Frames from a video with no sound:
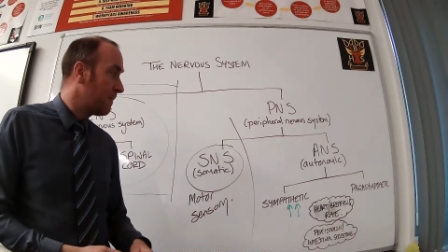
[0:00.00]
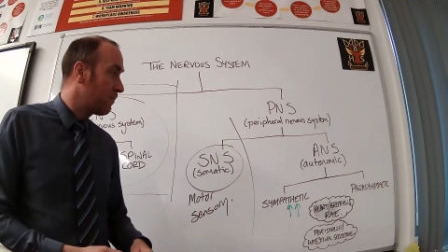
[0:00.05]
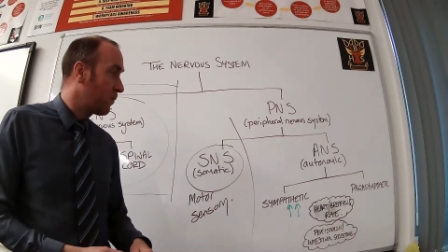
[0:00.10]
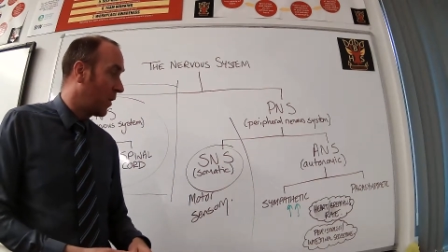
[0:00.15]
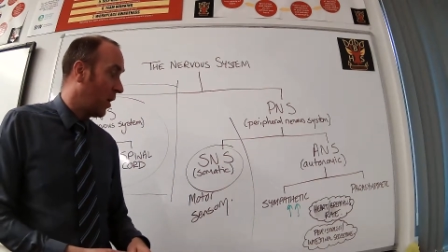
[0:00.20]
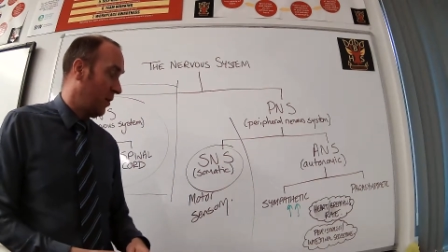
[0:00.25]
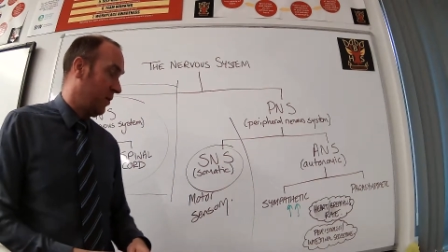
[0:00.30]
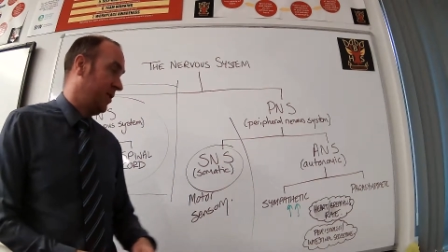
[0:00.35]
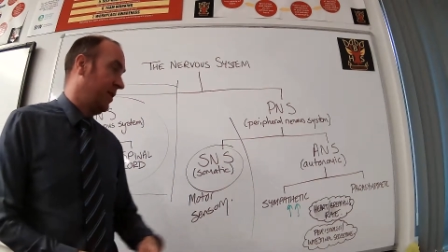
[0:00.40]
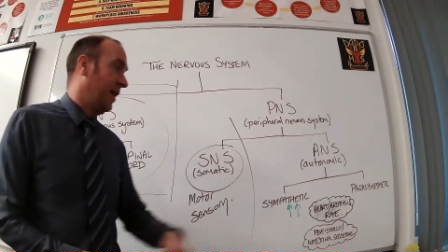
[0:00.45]

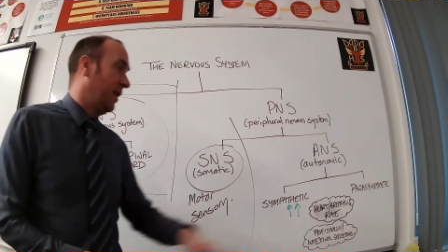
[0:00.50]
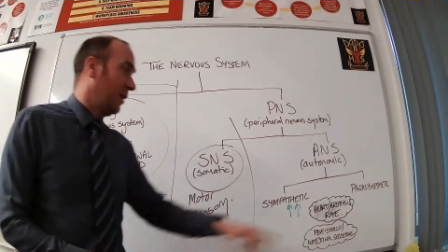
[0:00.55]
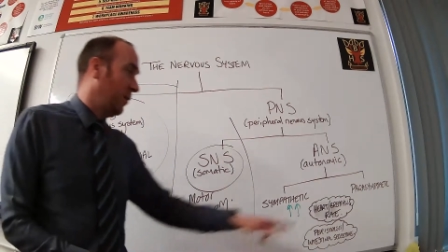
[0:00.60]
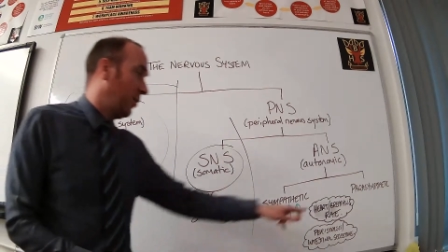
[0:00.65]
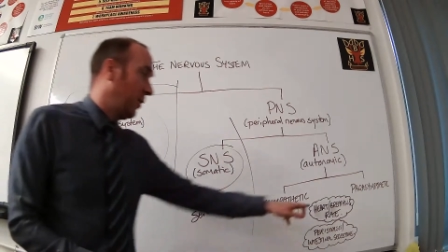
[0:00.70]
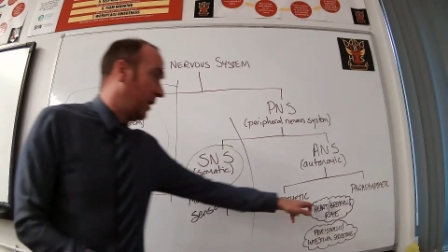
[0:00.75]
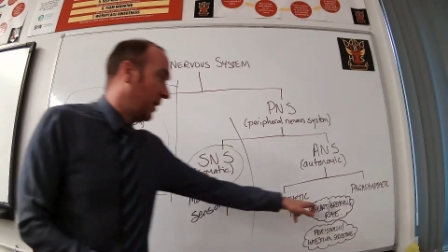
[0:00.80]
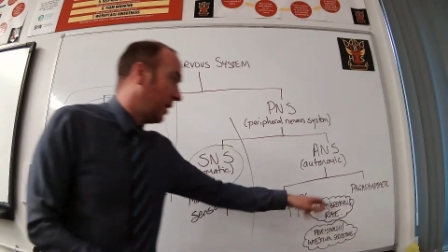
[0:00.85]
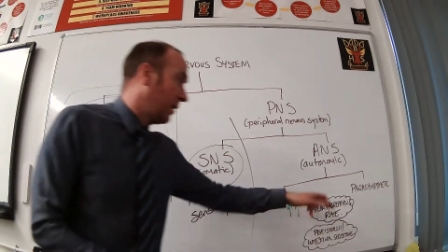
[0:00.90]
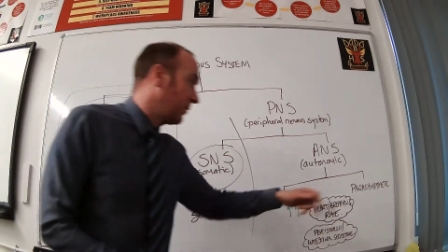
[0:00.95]
That's certainly
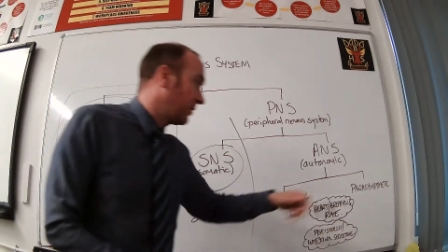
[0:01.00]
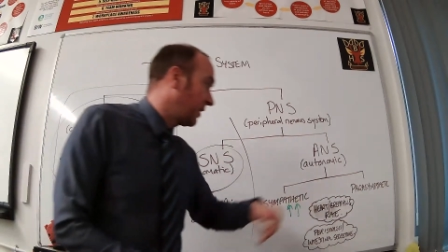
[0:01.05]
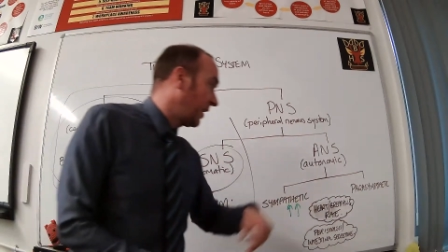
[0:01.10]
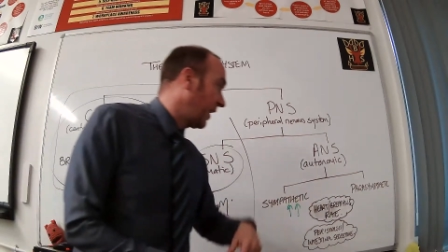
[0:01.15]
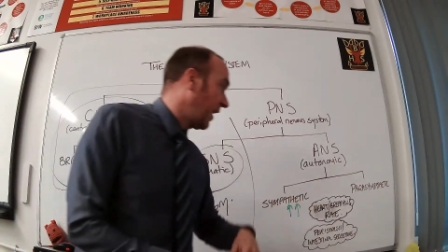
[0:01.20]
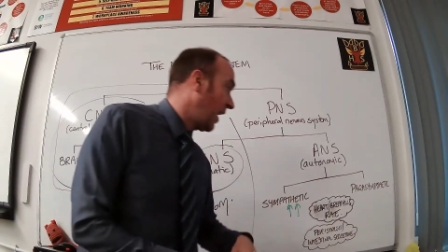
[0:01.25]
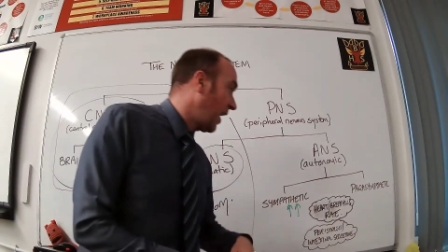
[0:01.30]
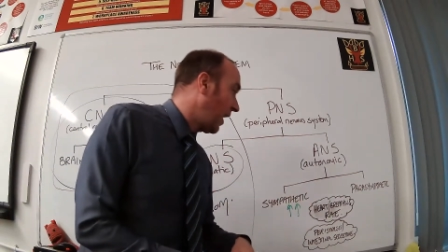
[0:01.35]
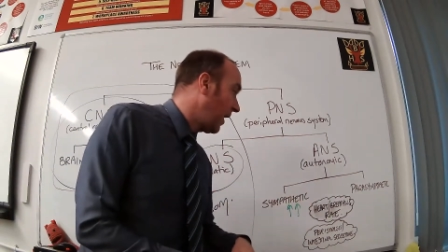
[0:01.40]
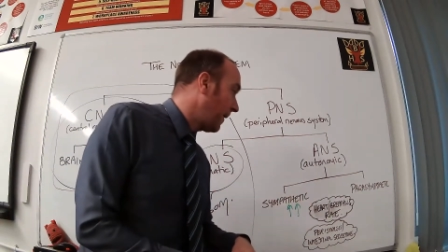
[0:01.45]
when it comes to the
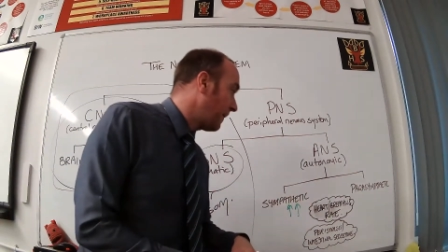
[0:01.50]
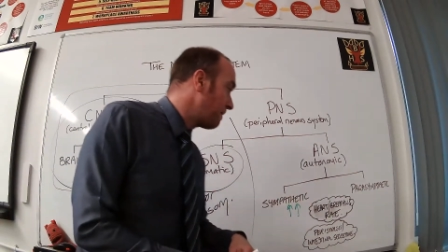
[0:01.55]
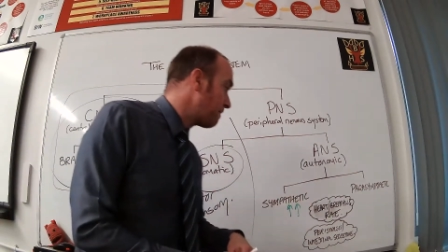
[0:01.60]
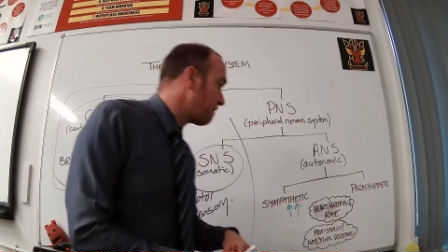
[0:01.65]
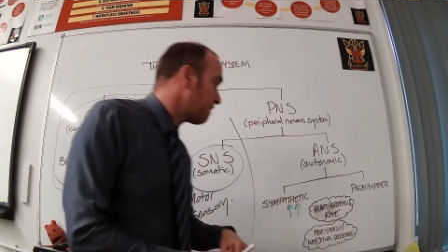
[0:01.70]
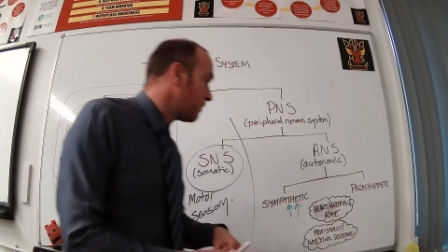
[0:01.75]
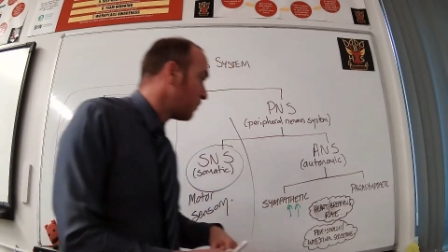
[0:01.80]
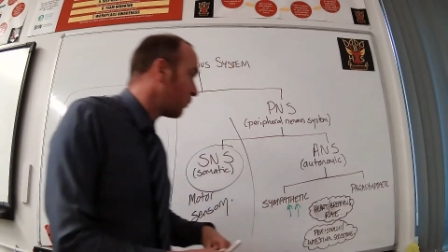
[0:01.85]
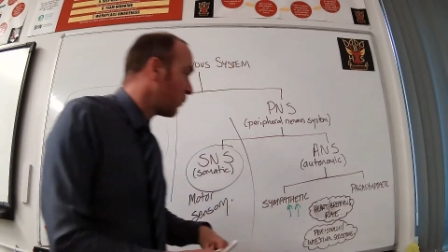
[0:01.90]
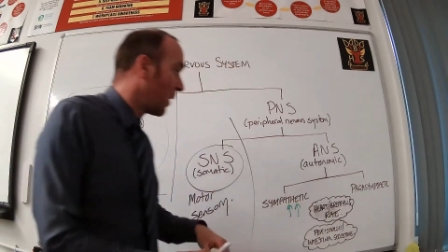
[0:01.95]
heart.
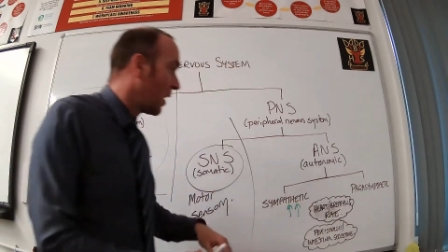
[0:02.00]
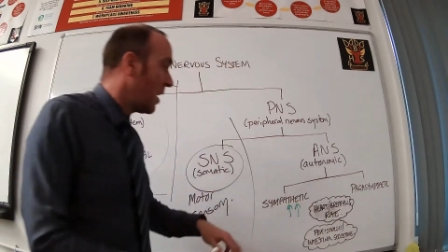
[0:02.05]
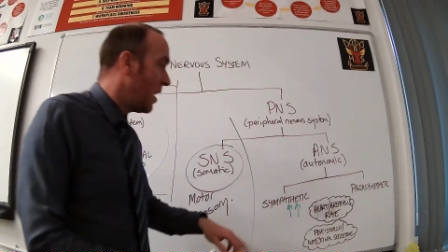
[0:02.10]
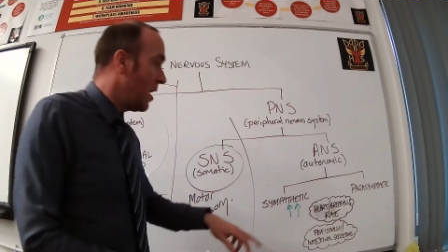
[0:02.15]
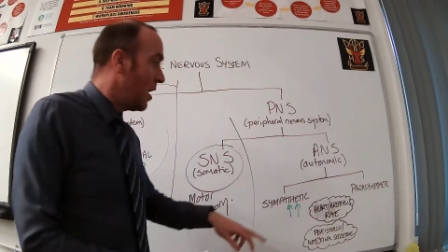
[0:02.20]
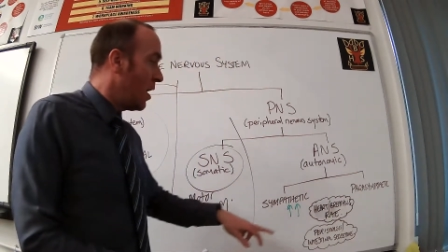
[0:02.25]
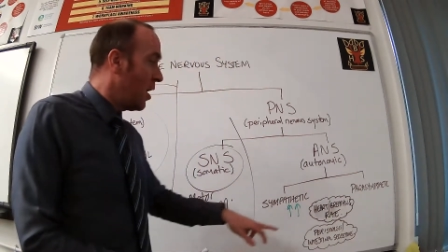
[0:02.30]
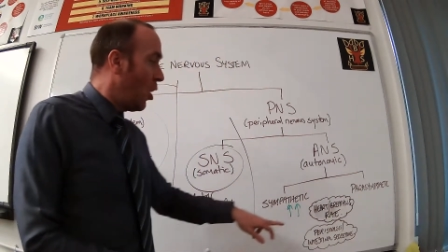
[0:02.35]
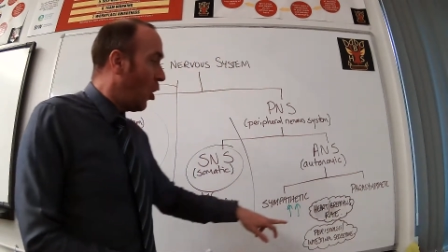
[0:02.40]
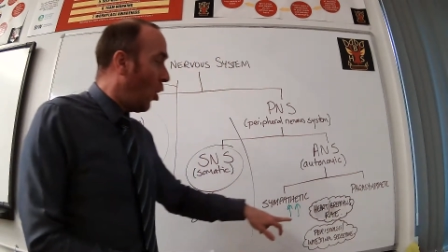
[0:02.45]

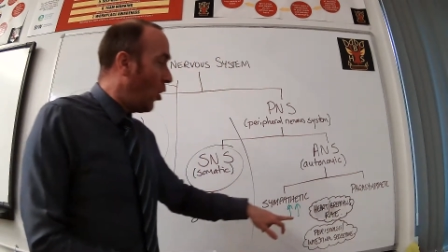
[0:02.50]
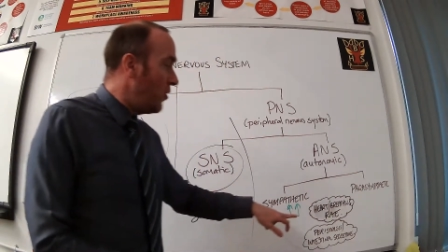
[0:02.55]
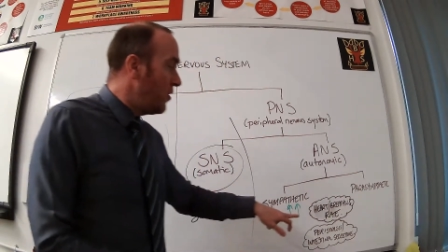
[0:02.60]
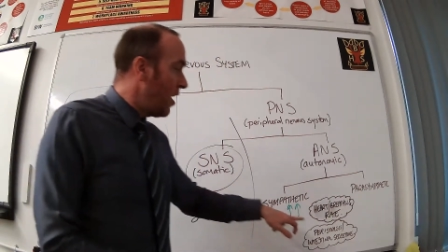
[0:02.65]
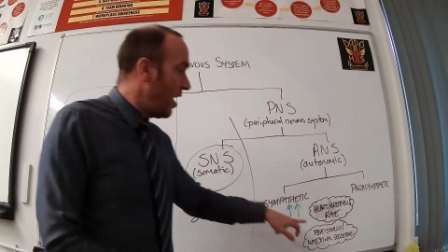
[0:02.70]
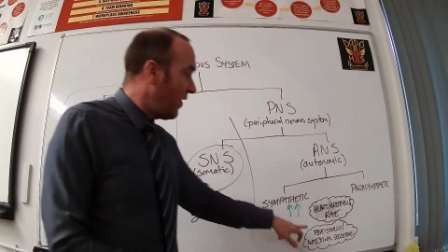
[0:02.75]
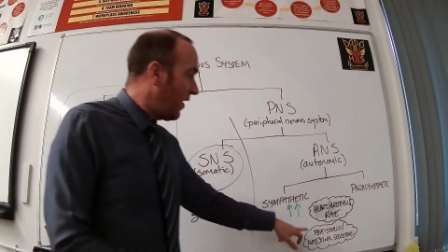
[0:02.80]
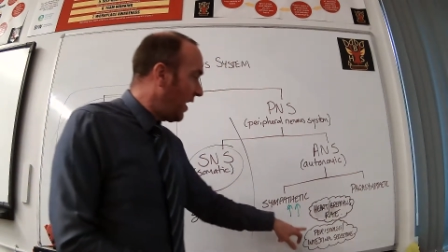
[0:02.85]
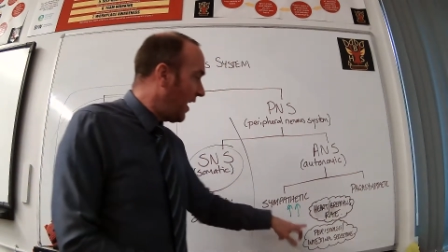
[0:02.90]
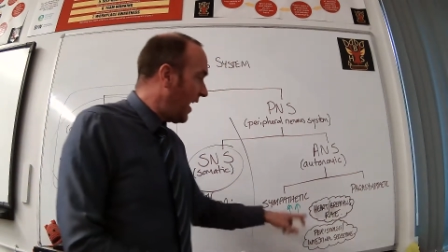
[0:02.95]
On the
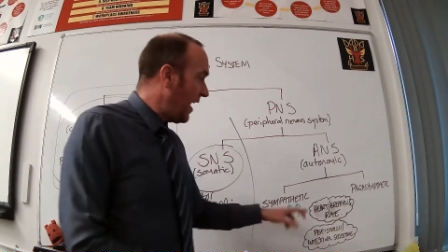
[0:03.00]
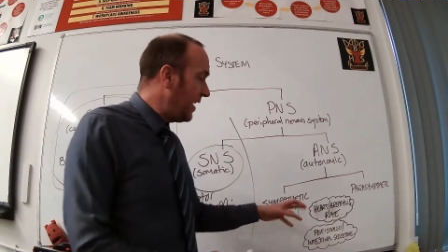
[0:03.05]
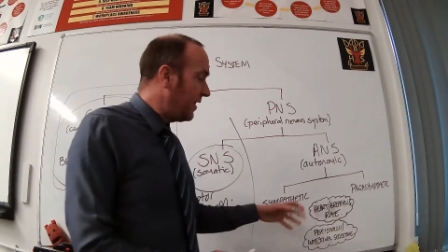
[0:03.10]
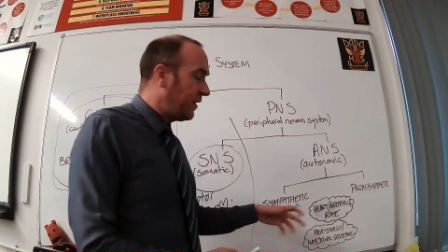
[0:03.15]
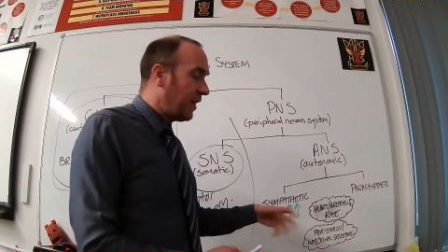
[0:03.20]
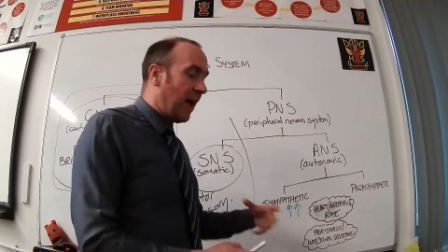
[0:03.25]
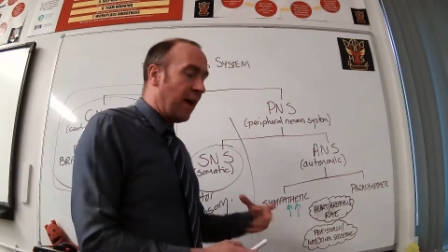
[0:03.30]
other hand,